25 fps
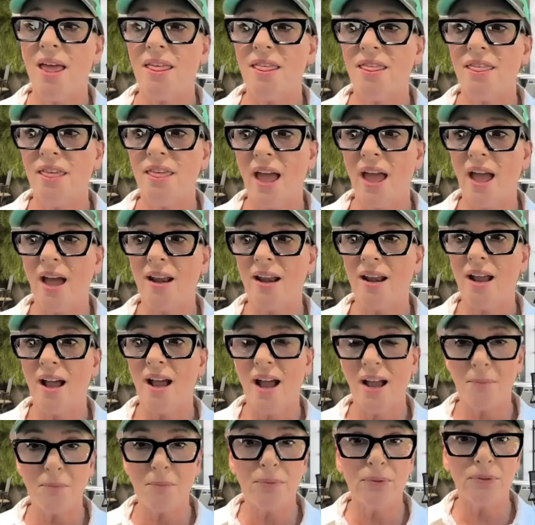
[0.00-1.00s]
that
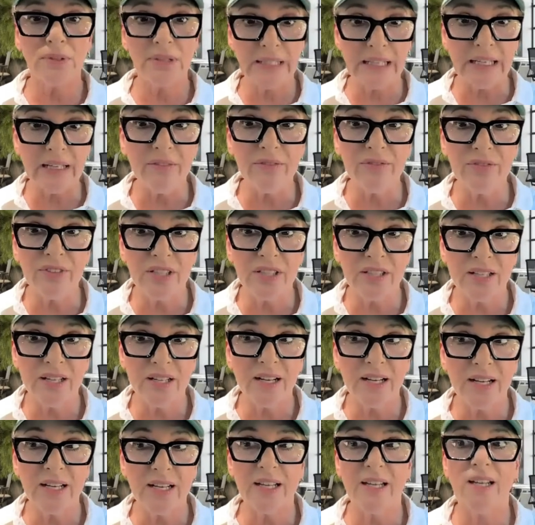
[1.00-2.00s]
I believed
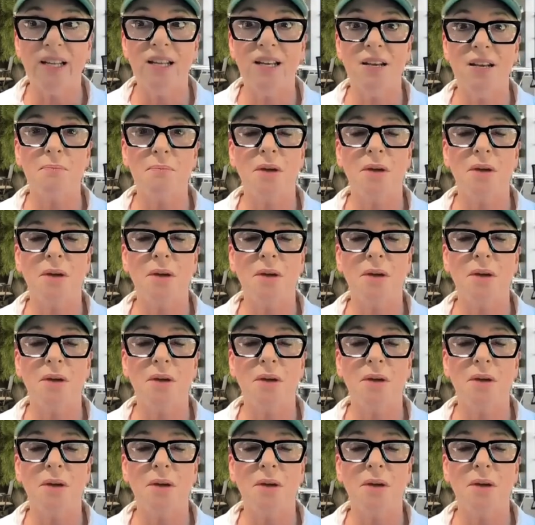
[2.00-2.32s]
in